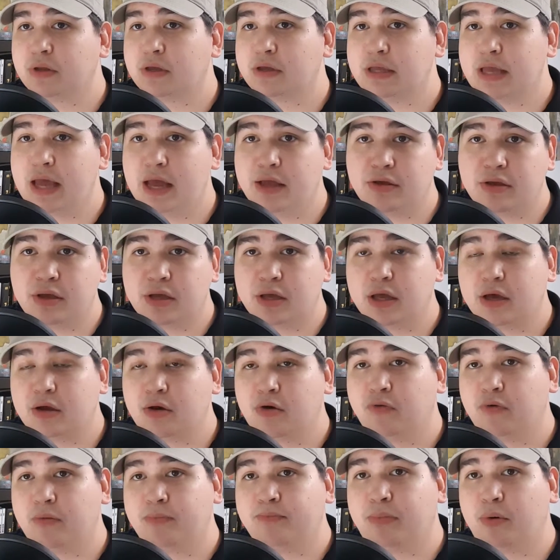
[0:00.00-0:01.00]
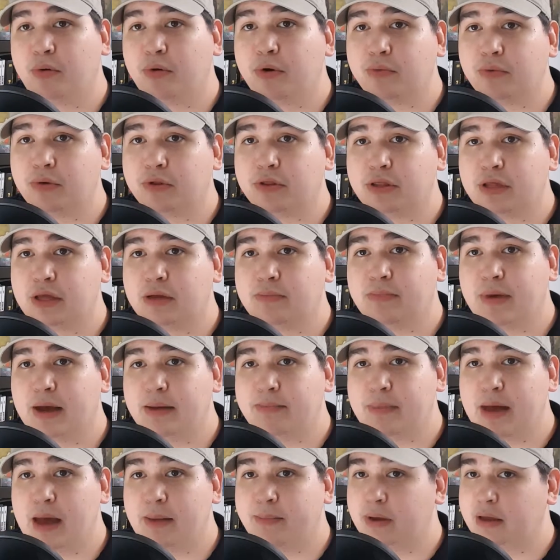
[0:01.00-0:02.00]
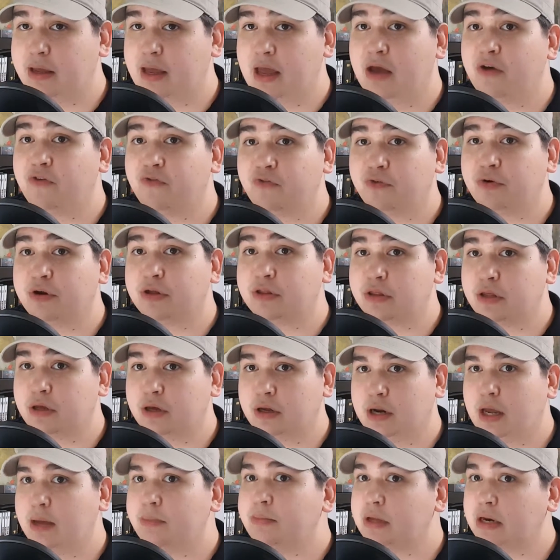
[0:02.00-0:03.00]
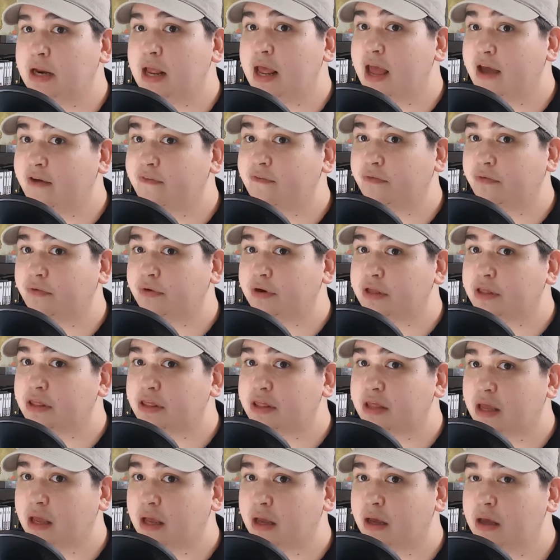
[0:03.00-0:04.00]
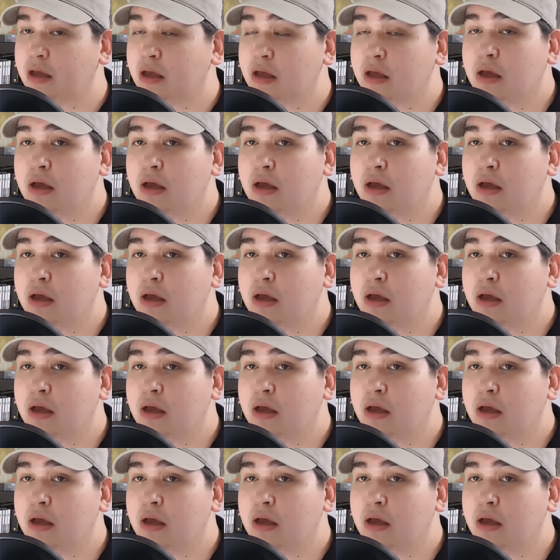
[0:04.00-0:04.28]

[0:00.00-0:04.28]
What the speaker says: yeah, you can get overboard with it by mapping everything, and I mean everything.